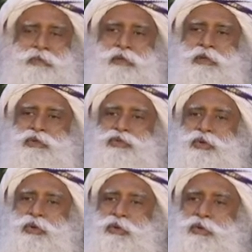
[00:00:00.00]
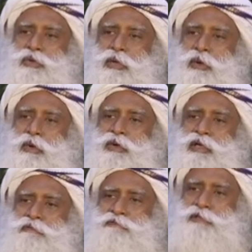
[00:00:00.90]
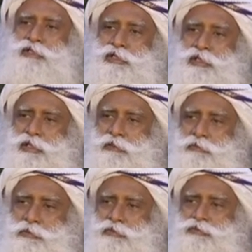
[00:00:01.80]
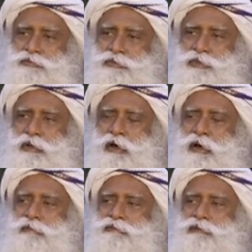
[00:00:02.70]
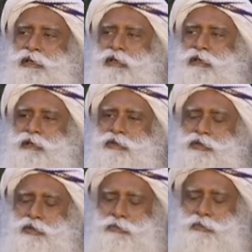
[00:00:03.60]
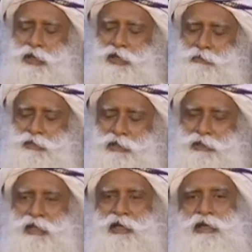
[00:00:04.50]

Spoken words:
So, only physical proofs of your body being there.